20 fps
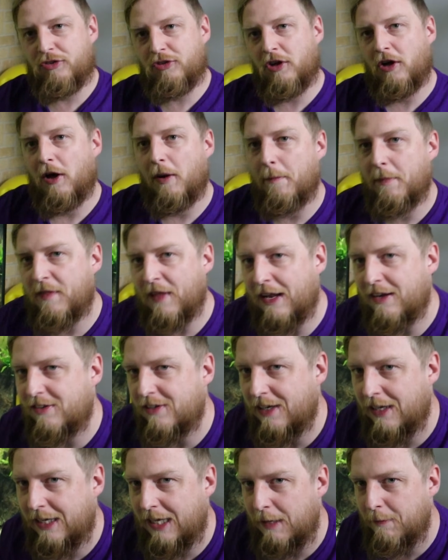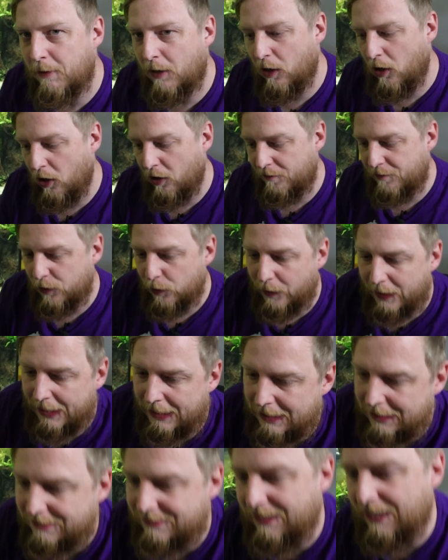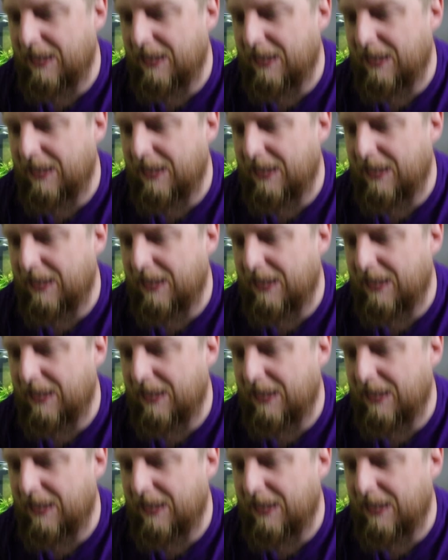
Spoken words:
top, that's going to keep a lot of your heat